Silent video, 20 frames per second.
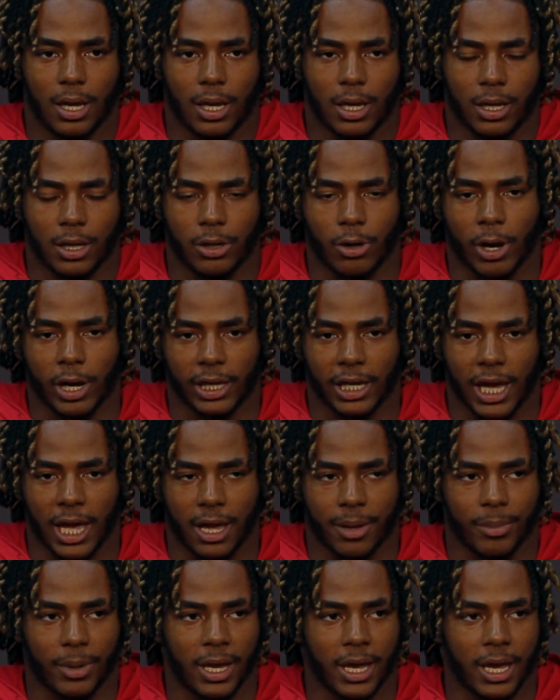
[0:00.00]
you know, I
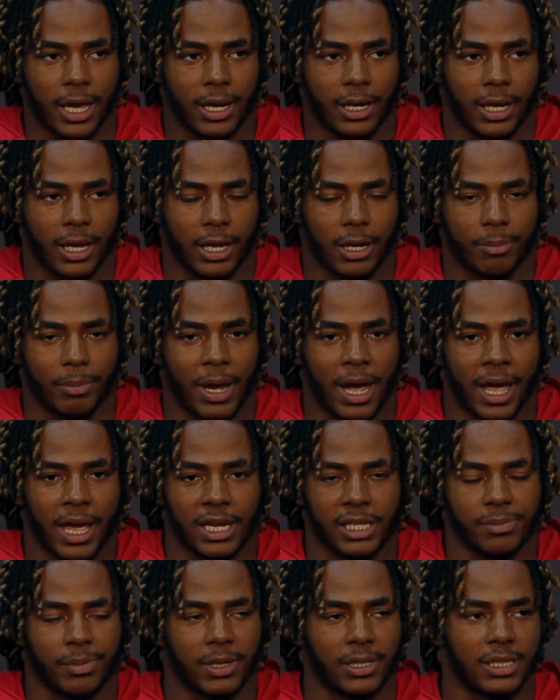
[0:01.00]
came in and my
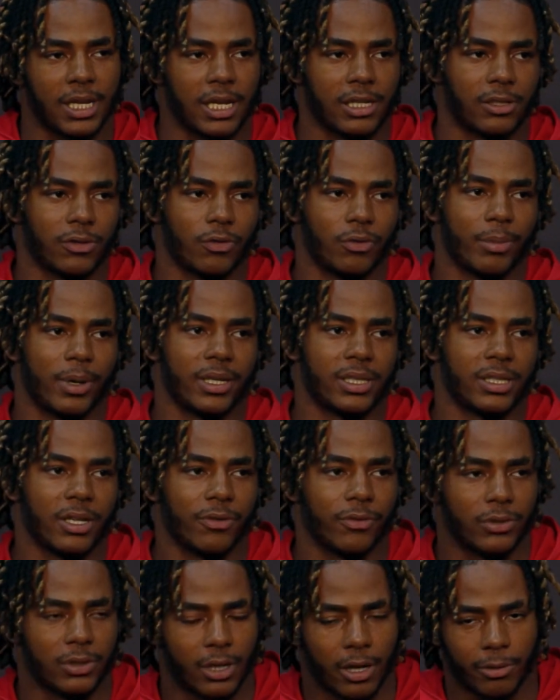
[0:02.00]
expectations for myself
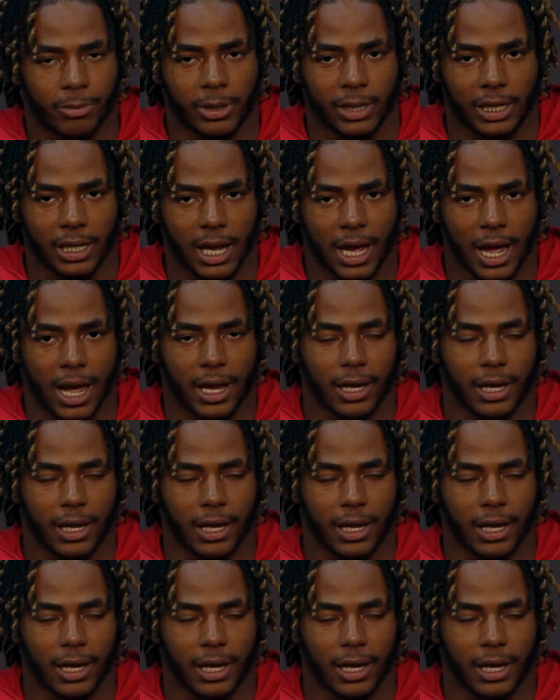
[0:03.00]
was already high,